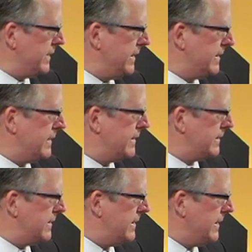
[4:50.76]
need
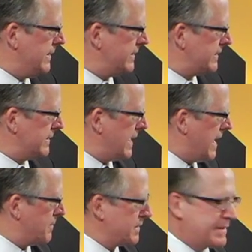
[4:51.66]
these
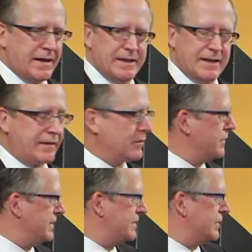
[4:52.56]
appetites. I call
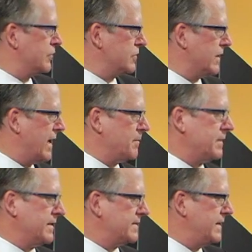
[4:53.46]
these social
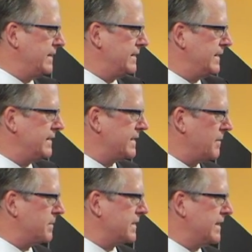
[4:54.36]
appetites. They need these
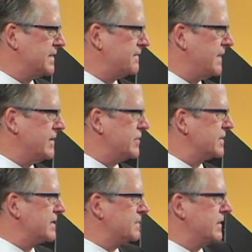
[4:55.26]
appetites fed
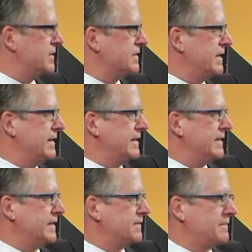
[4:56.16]
just as much as they need
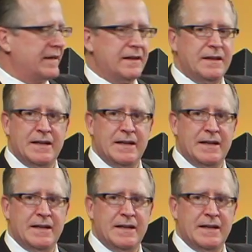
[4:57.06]
these fed.